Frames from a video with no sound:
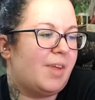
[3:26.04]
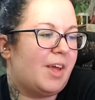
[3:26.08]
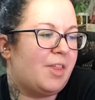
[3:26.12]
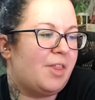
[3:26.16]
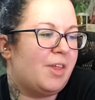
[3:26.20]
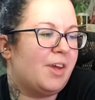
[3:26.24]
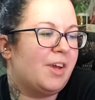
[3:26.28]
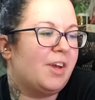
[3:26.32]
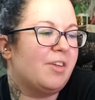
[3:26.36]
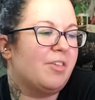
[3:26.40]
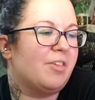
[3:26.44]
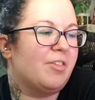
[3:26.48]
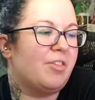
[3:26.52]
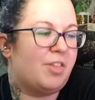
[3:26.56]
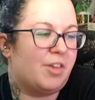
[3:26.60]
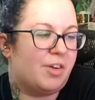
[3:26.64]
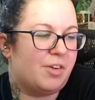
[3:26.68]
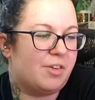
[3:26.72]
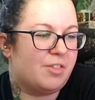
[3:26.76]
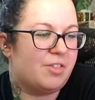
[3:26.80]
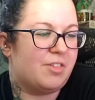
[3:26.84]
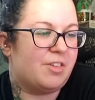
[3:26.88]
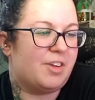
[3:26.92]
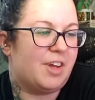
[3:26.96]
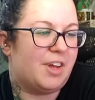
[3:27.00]
I think it's
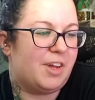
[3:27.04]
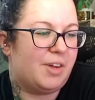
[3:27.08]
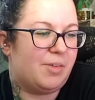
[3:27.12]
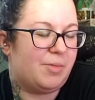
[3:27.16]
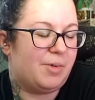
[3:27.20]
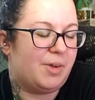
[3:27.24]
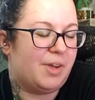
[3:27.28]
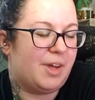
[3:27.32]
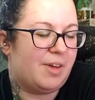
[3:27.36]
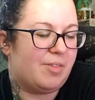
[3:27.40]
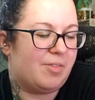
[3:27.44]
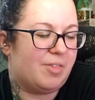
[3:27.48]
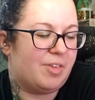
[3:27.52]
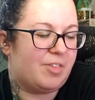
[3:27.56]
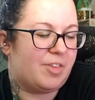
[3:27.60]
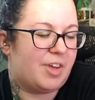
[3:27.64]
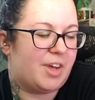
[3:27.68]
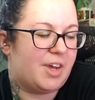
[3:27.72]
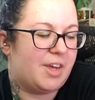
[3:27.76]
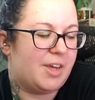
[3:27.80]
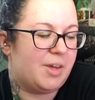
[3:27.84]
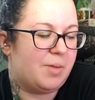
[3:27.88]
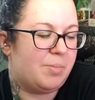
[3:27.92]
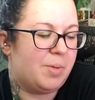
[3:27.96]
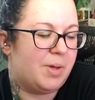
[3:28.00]
Thursday. We have his
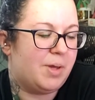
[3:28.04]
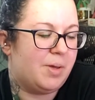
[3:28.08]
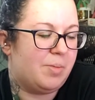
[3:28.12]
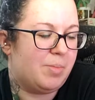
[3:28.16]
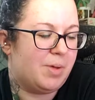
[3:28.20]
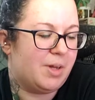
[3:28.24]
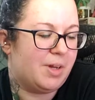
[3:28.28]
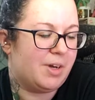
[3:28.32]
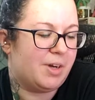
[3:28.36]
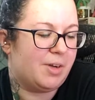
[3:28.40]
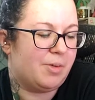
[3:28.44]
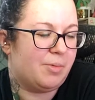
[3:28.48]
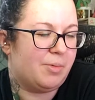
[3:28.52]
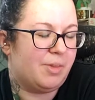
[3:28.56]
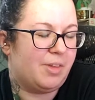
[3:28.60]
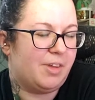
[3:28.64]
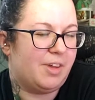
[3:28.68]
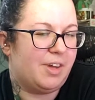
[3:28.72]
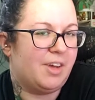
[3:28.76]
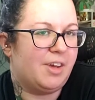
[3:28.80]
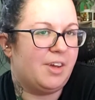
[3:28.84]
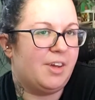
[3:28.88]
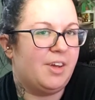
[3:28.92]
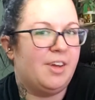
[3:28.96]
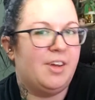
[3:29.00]
IEP meeting with,
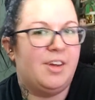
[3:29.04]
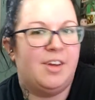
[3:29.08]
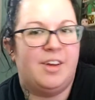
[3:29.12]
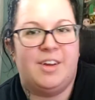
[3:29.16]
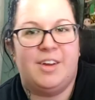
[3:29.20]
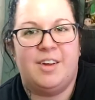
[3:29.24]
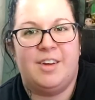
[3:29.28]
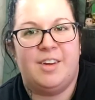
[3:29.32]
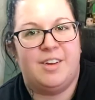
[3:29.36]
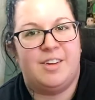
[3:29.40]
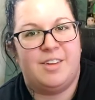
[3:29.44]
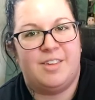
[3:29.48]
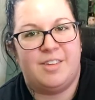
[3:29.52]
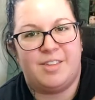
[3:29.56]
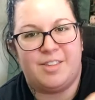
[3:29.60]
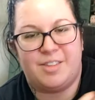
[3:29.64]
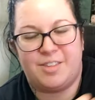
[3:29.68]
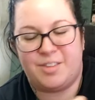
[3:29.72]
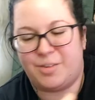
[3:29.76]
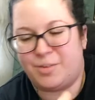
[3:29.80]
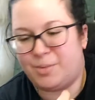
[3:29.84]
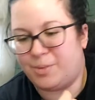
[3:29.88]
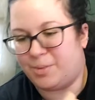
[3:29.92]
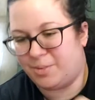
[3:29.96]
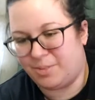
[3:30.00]
like,
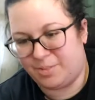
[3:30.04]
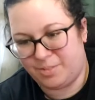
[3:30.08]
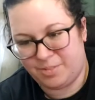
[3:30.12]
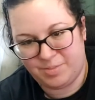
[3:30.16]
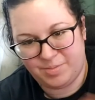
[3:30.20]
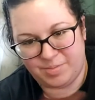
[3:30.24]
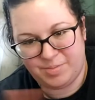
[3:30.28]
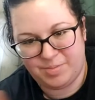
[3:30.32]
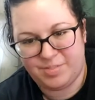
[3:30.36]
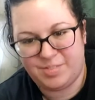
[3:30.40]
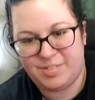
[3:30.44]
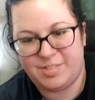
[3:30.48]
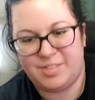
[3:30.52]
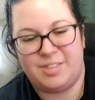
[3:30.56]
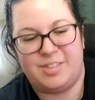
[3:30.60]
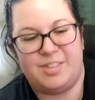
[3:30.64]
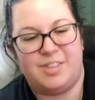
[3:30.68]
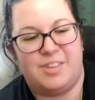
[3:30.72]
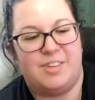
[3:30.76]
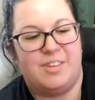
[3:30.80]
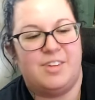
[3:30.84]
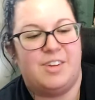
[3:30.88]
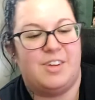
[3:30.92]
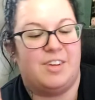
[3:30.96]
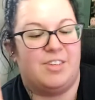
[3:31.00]
the whole,
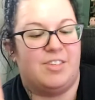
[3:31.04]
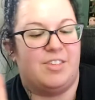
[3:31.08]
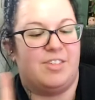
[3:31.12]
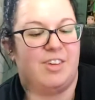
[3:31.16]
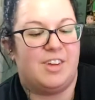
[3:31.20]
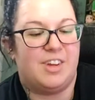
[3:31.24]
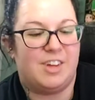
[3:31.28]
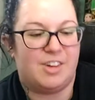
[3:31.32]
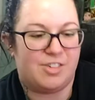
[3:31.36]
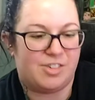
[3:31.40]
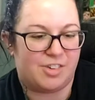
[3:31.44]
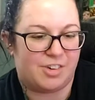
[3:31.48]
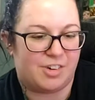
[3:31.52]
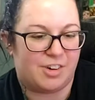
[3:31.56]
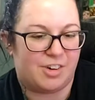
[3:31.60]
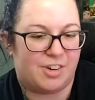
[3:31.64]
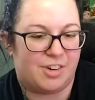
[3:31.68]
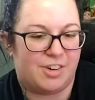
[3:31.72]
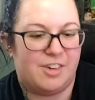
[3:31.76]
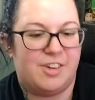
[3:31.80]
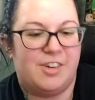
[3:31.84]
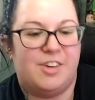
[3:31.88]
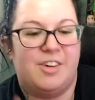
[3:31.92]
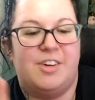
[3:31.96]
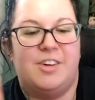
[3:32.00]
his
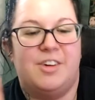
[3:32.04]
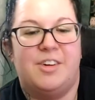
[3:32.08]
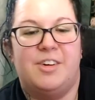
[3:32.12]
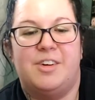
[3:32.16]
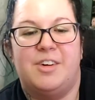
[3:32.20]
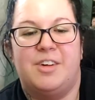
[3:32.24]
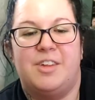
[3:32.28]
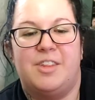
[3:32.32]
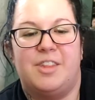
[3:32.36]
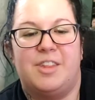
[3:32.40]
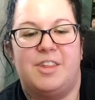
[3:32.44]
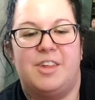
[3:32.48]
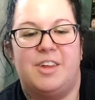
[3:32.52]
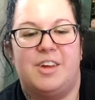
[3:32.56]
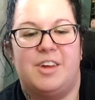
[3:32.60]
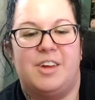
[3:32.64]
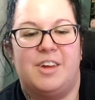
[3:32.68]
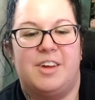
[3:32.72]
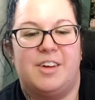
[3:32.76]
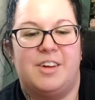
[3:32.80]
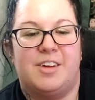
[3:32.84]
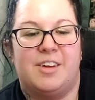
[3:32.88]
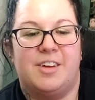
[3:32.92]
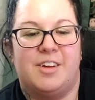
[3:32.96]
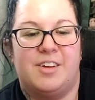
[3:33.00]
teacher,
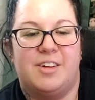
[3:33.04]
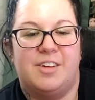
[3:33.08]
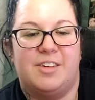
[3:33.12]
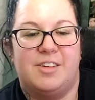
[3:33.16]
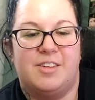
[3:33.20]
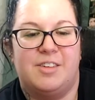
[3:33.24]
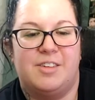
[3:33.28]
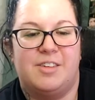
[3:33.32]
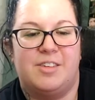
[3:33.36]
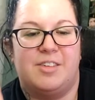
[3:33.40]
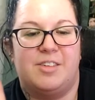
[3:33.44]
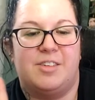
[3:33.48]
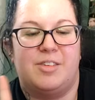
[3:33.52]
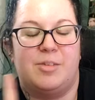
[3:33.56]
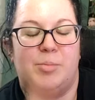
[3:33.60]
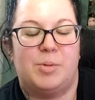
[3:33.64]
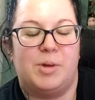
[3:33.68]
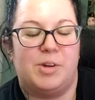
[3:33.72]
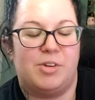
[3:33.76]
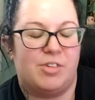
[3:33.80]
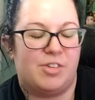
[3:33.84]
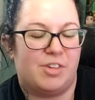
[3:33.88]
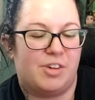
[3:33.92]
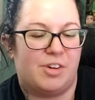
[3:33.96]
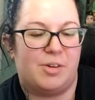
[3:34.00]
the
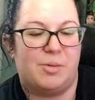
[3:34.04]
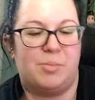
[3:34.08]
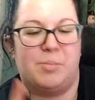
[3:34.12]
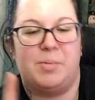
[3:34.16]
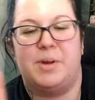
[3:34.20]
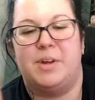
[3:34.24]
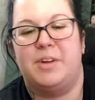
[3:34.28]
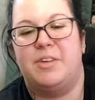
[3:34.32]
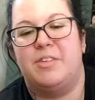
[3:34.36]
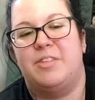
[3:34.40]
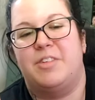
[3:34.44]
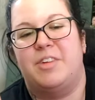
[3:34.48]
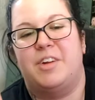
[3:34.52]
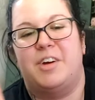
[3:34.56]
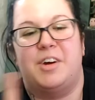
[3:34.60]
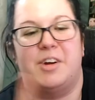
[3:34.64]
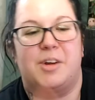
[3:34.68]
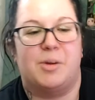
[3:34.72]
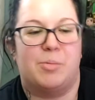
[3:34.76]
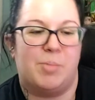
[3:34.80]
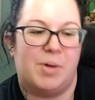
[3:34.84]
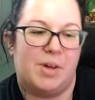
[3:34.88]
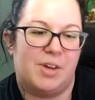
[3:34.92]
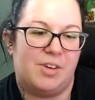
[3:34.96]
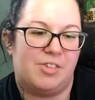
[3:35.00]
speech therapist, the
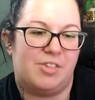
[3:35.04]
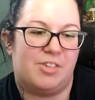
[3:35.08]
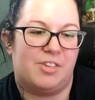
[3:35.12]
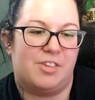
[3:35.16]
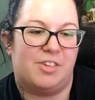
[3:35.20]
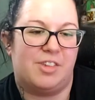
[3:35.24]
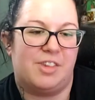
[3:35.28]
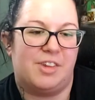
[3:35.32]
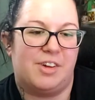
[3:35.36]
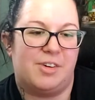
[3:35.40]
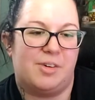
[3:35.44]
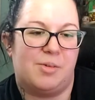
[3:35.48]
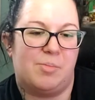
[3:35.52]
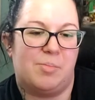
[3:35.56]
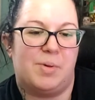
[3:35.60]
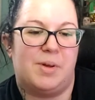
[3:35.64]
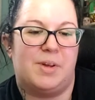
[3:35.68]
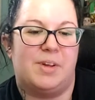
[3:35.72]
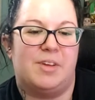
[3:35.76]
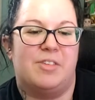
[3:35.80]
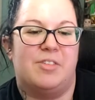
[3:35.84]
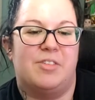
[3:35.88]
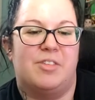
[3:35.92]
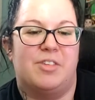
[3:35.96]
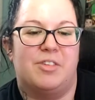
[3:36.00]
occupational
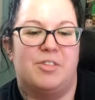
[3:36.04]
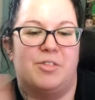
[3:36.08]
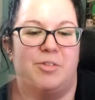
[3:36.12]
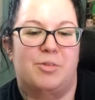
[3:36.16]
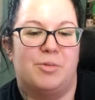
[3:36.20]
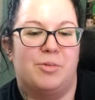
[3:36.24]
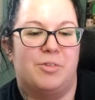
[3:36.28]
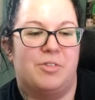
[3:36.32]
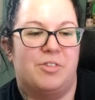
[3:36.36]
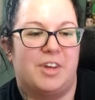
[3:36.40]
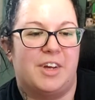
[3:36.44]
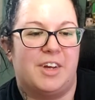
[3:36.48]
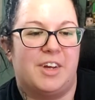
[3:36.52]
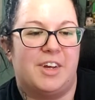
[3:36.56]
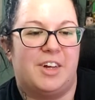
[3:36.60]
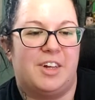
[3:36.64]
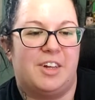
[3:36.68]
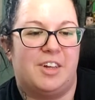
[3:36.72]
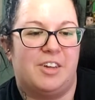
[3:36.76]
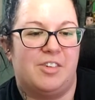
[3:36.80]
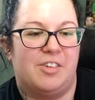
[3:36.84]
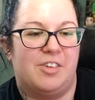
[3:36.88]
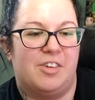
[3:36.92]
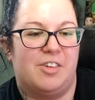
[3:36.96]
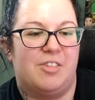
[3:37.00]
therapist, the school
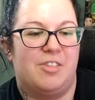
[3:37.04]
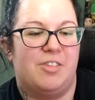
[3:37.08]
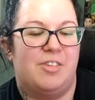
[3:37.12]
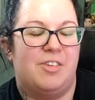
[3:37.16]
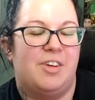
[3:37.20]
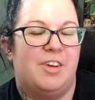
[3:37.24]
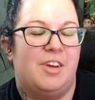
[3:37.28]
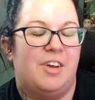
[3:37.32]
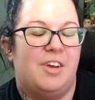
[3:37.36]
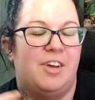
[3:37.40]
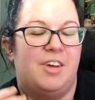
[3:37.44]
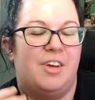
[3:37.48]
psychologist.